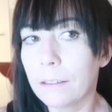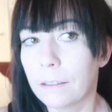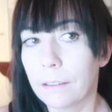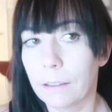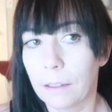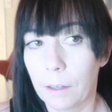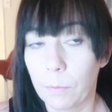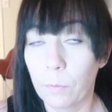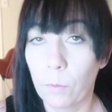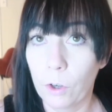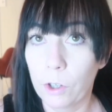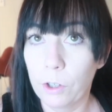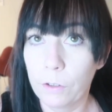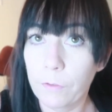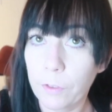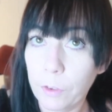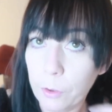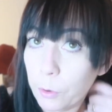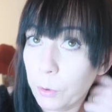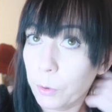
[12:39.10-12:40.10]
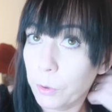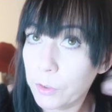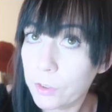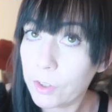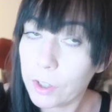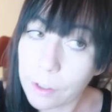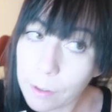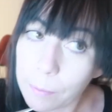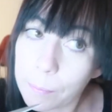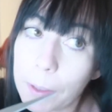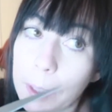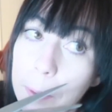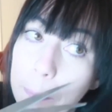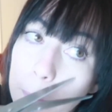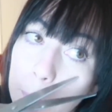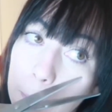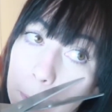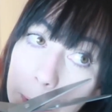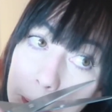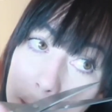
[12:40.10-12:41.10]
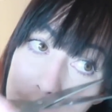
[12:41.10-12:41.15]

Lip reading: I'm one of those people.